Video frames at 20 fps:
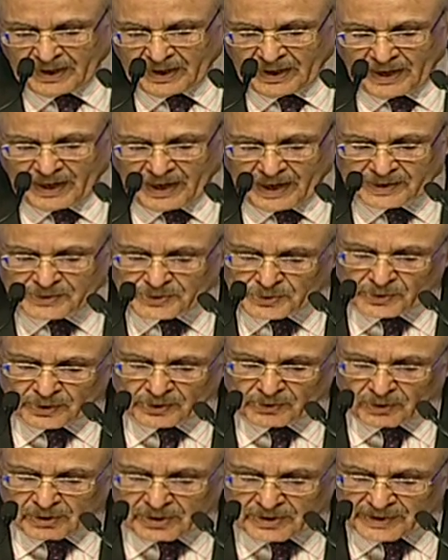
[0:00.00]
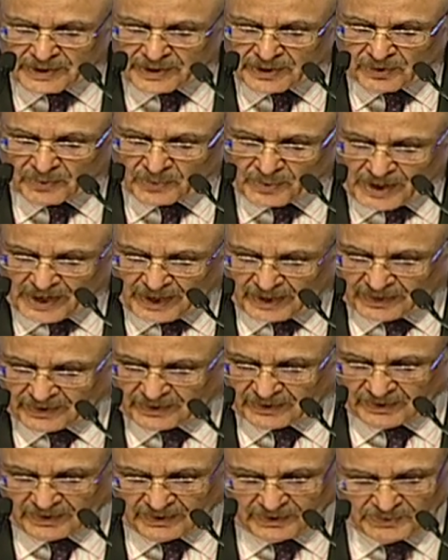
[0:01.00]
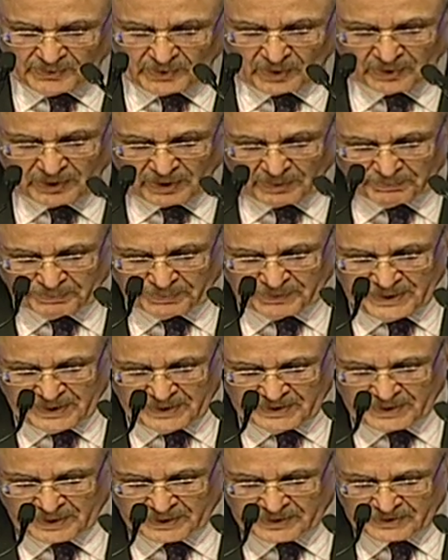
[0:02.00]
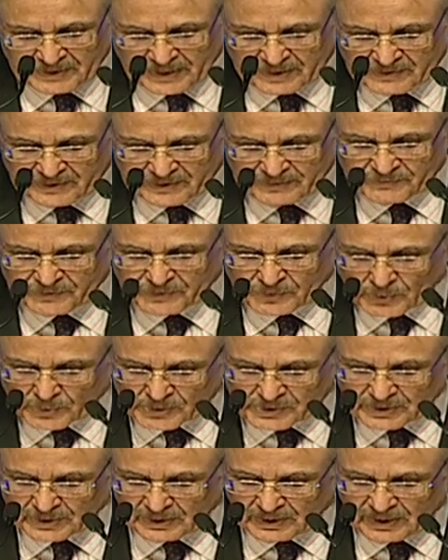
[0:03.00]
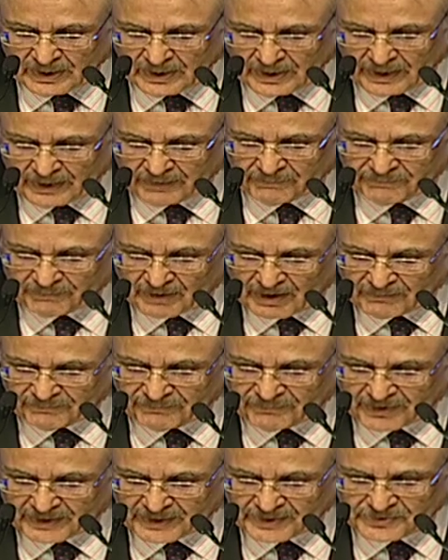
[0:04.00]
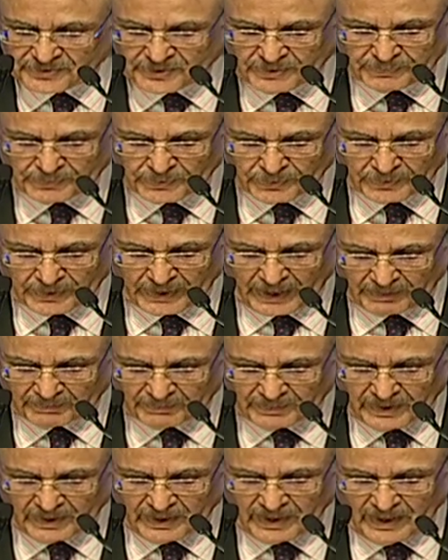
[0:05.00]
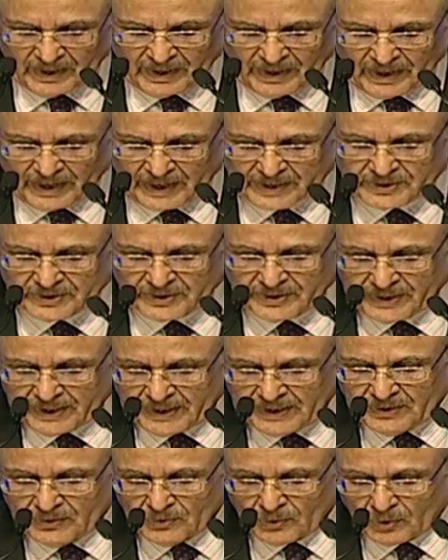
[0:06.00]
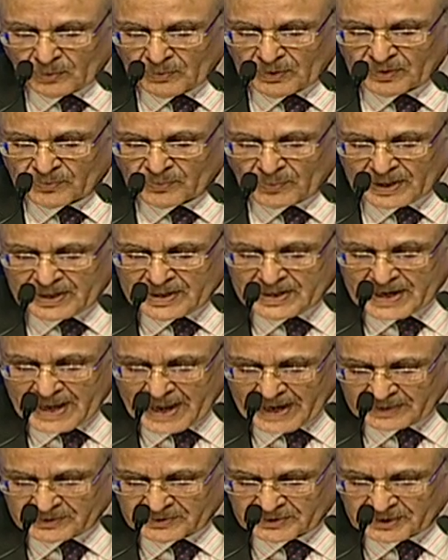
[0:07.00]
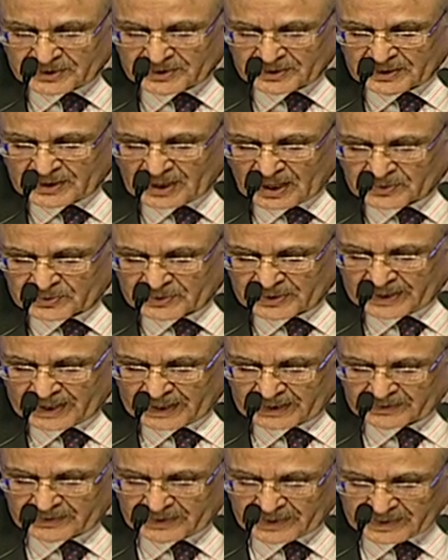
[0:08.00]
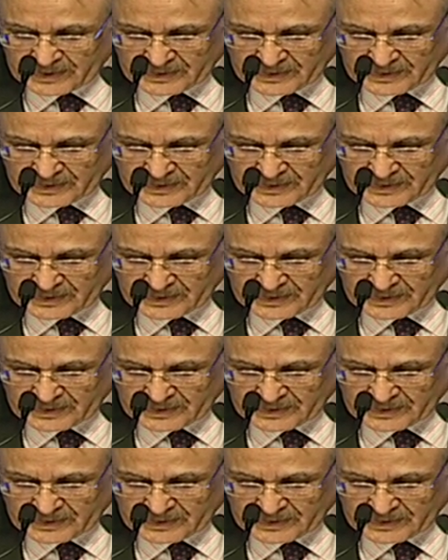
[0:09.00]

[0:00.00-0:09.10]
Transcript: As you are already aware, your company's extensive social and farm forestry program has greened over 1,60,000 hectares,